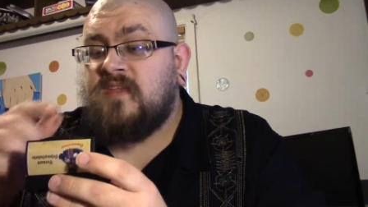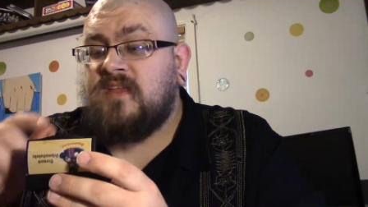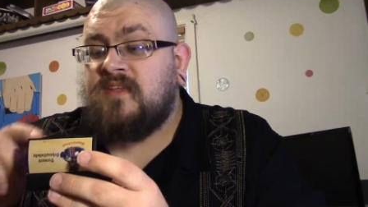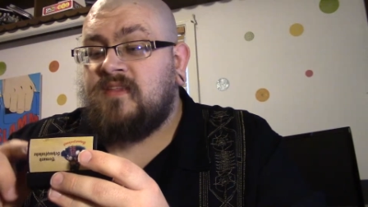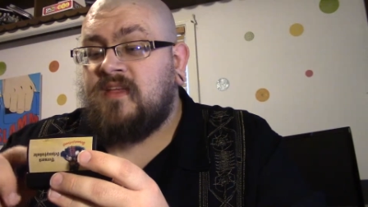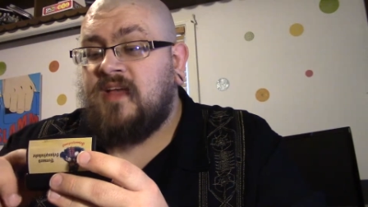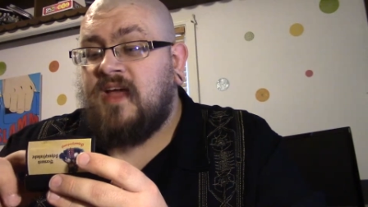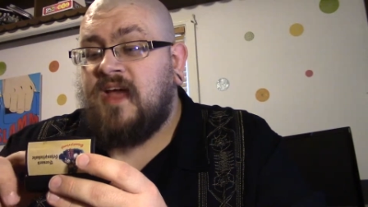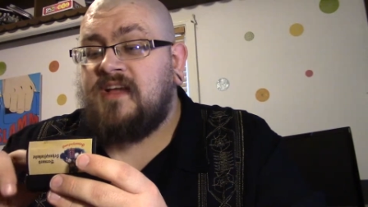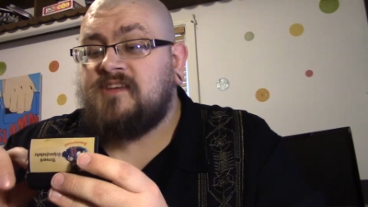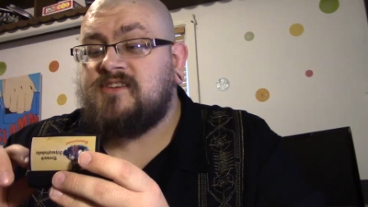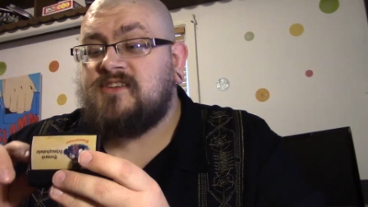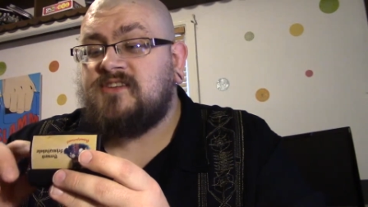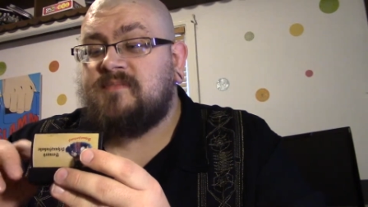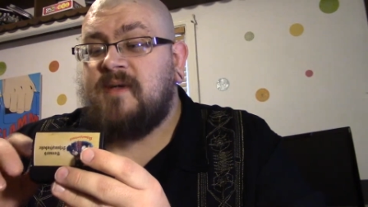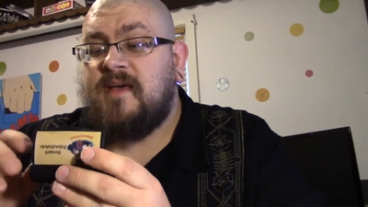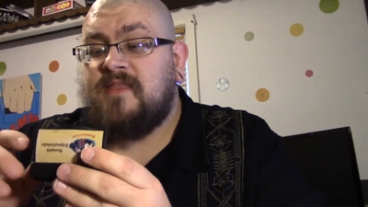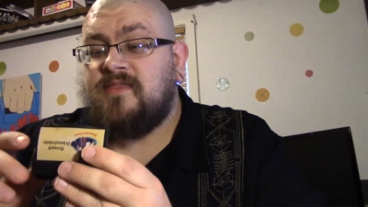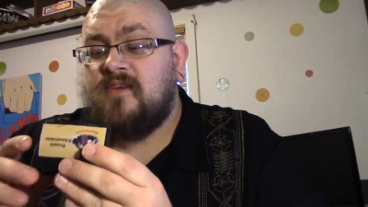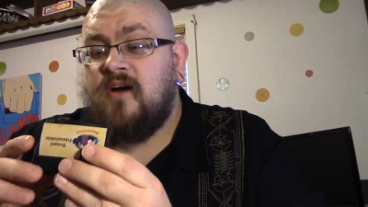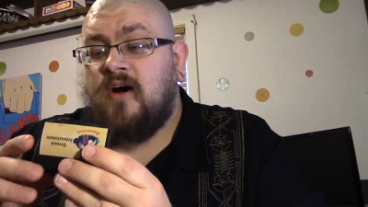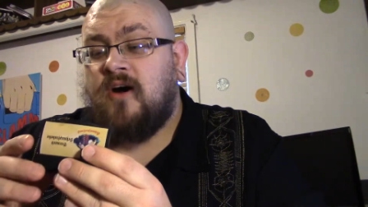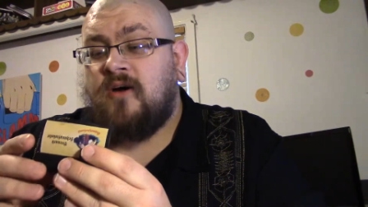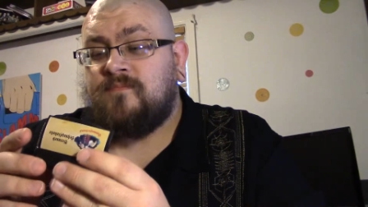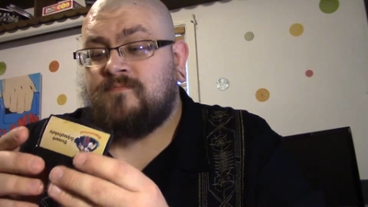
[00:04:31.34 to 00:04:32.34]
Hedges
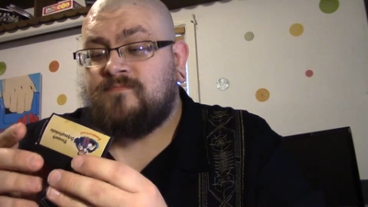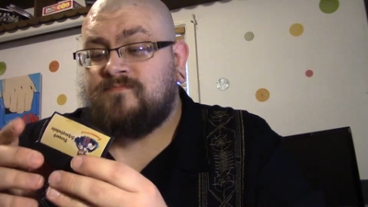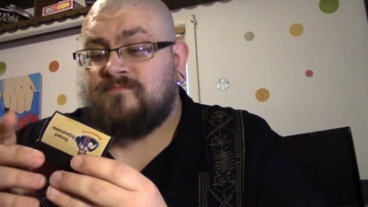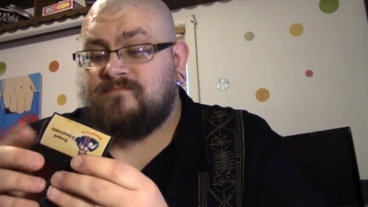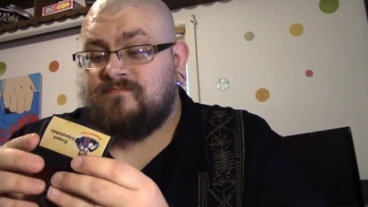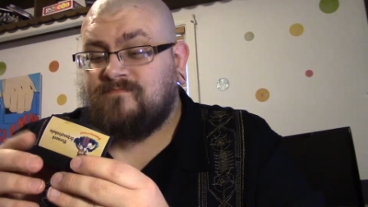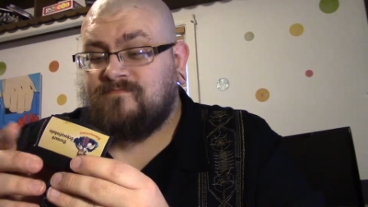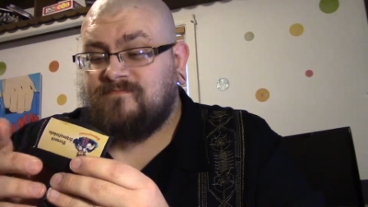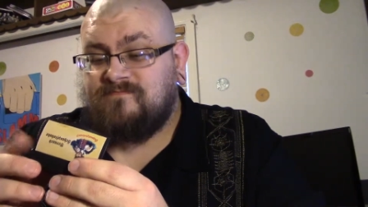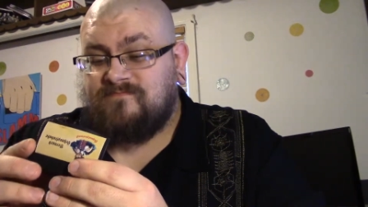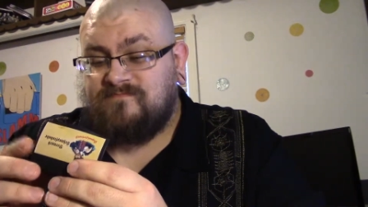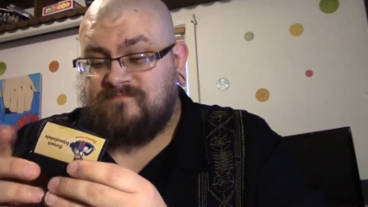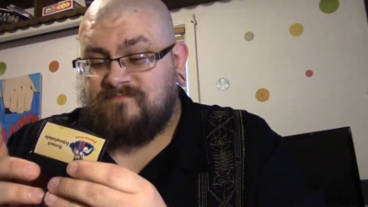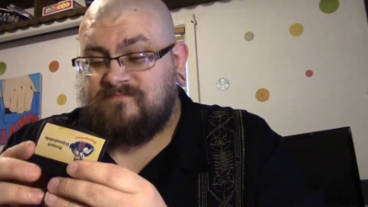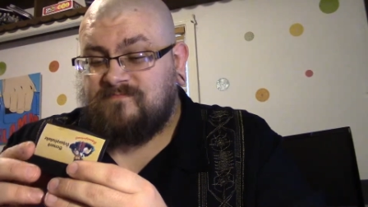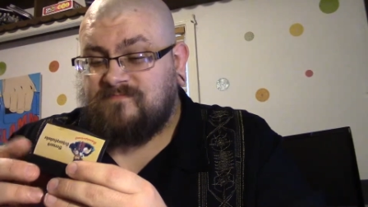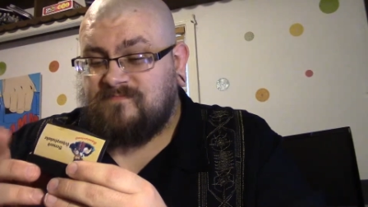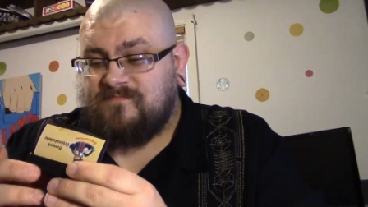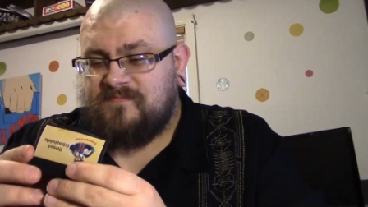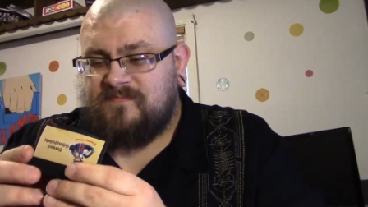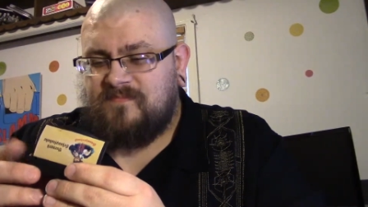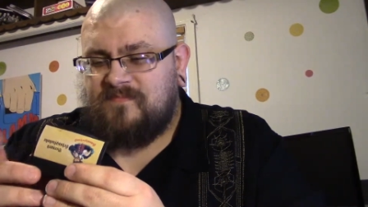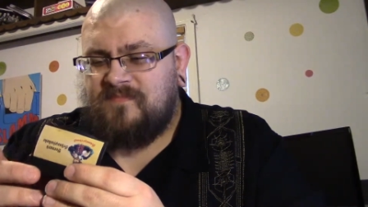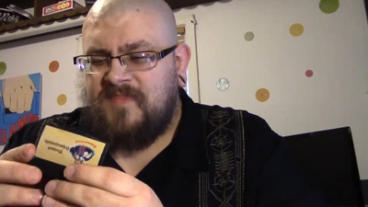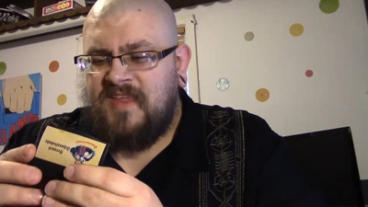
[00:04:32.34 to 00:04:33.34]
menthol,
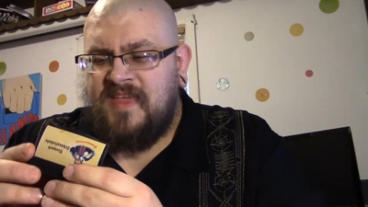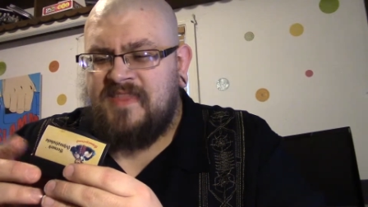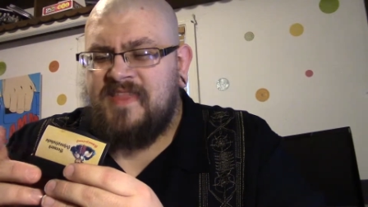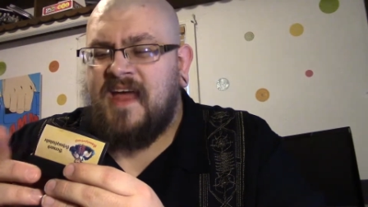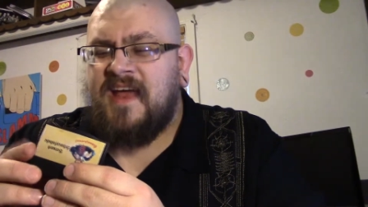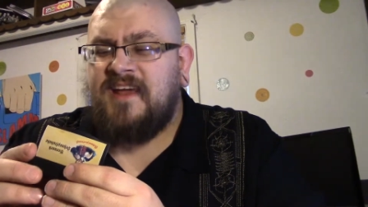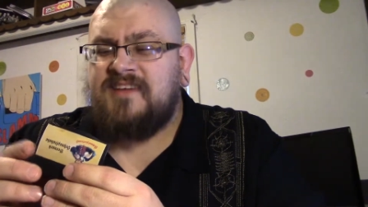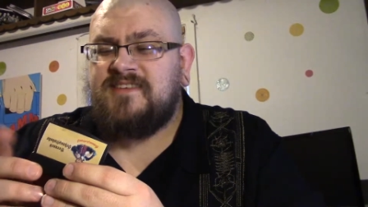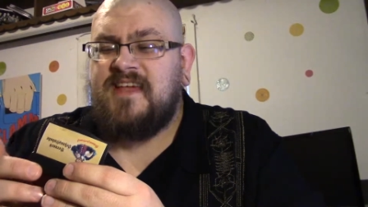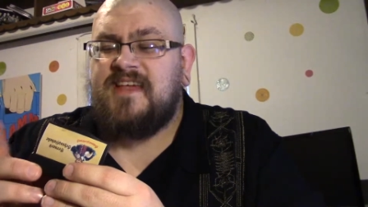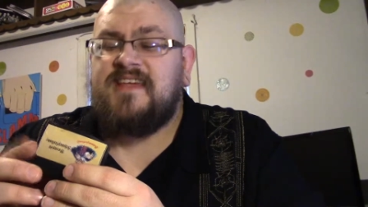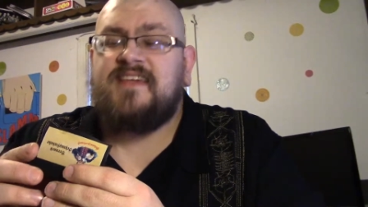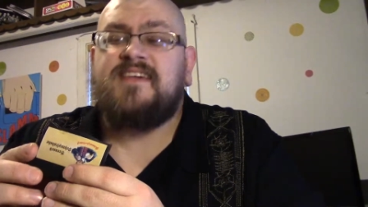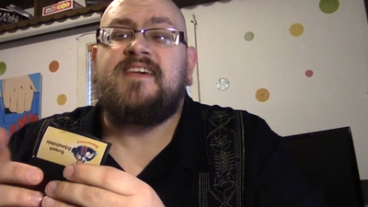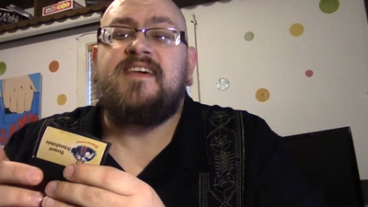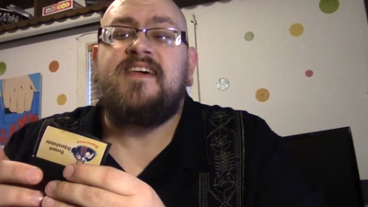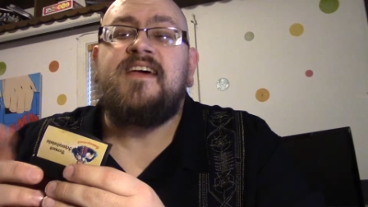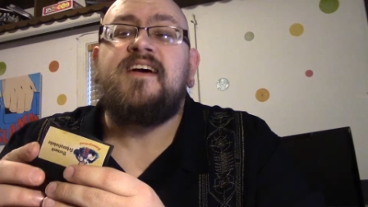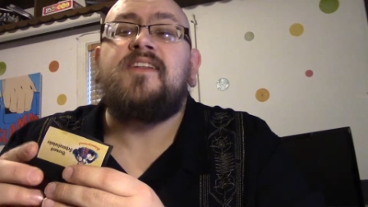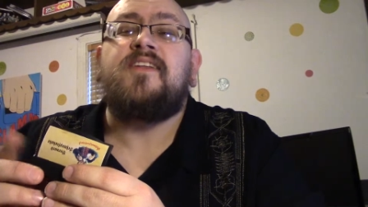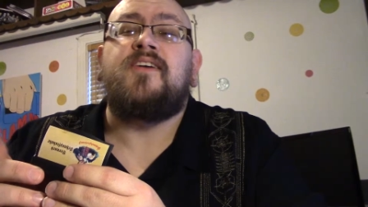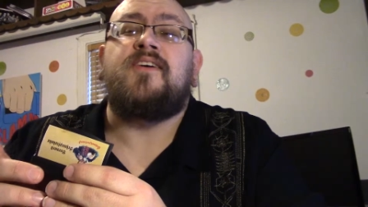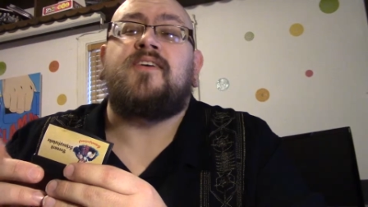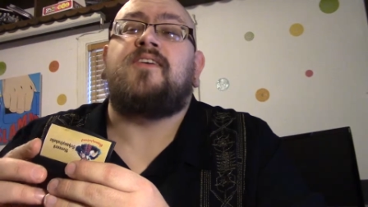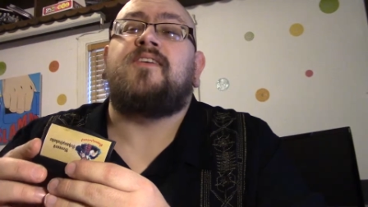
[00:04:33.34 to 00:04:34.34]
that is a
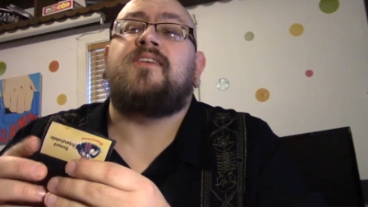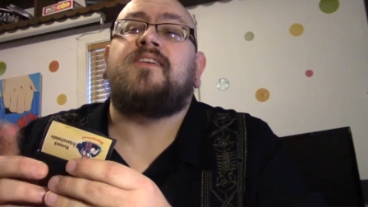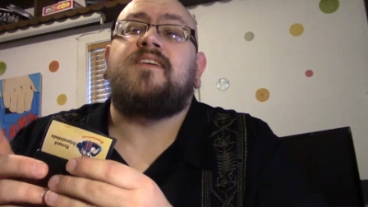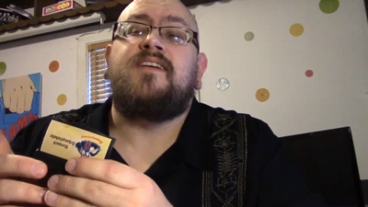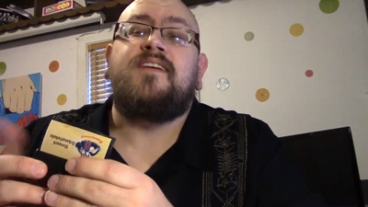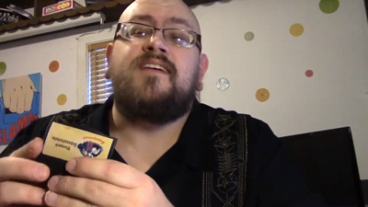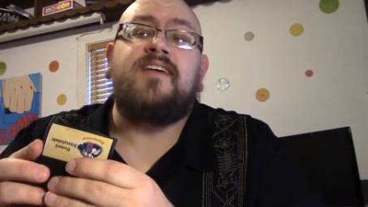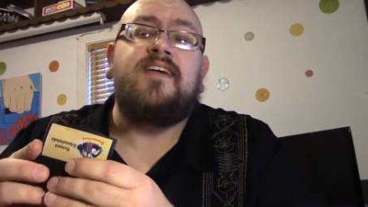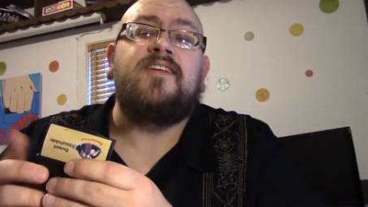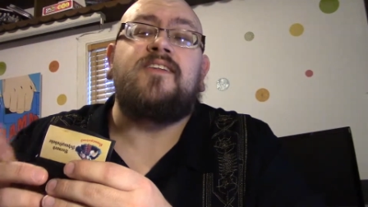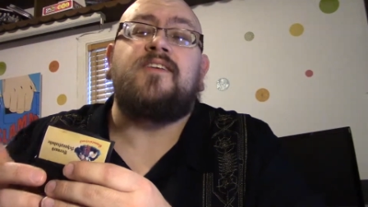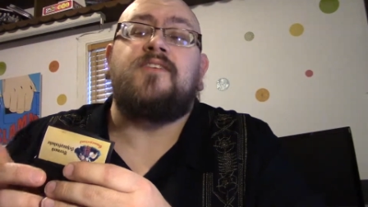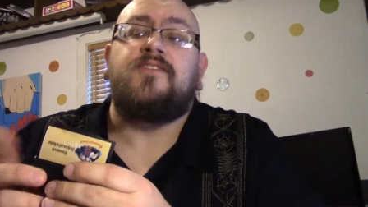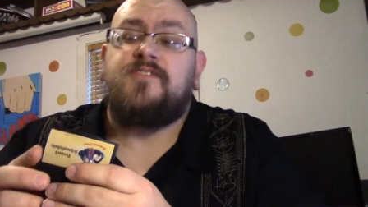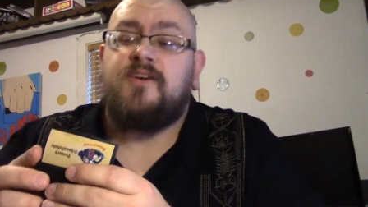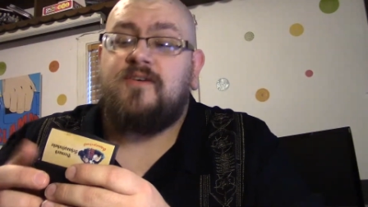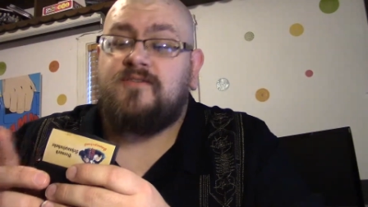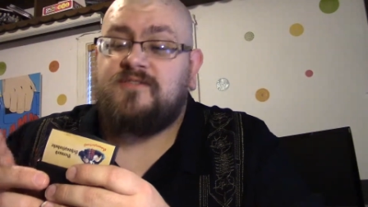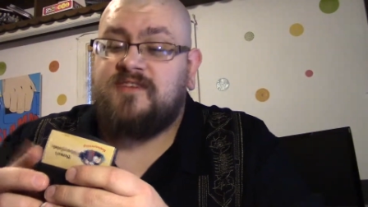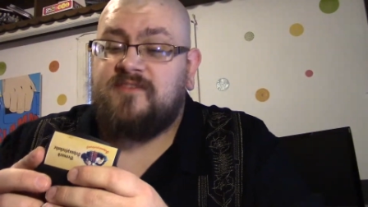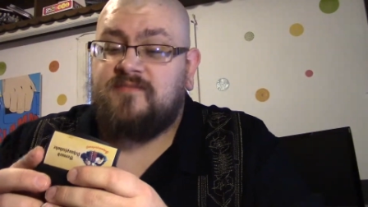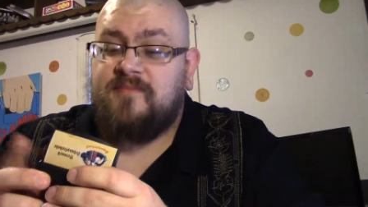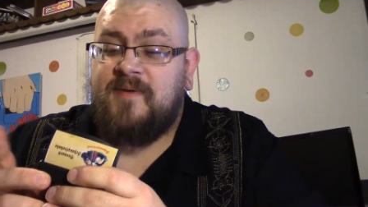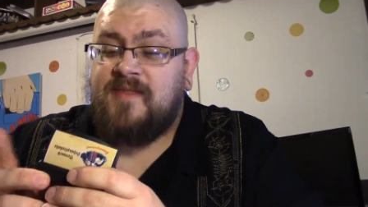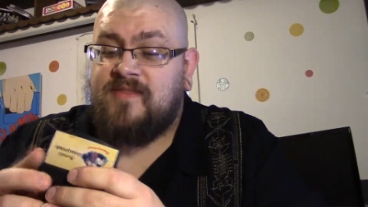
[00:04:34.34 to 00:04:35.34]
killer
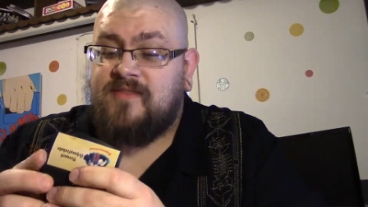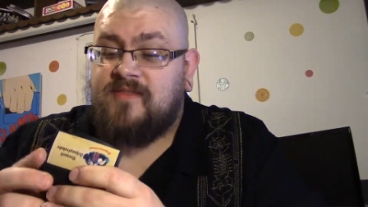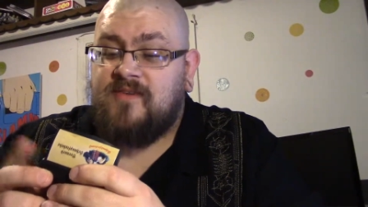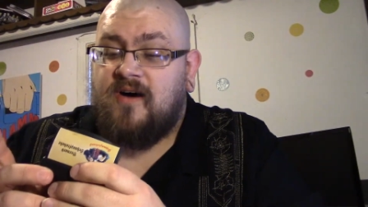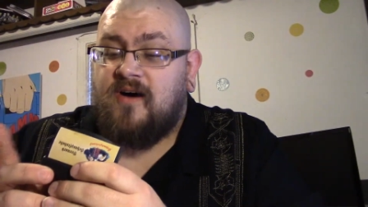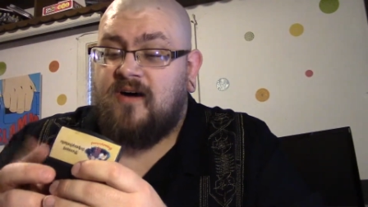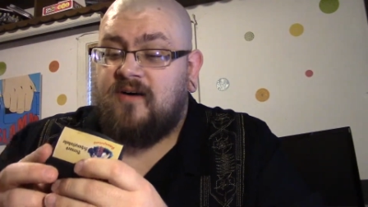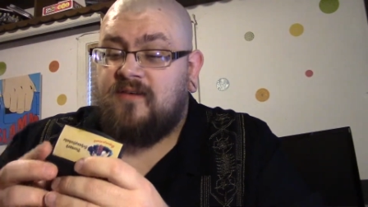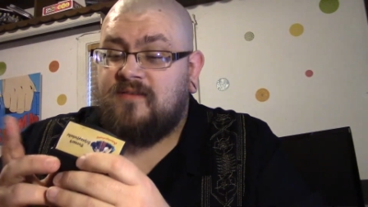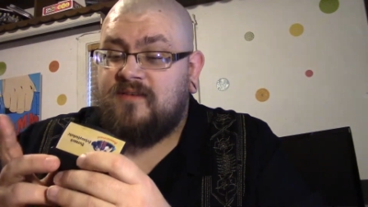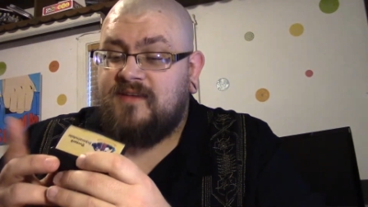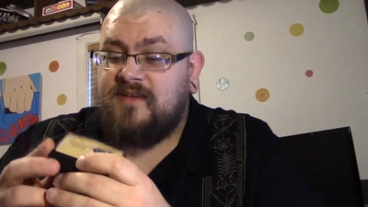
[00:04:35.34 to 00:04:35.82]
dose of menthol.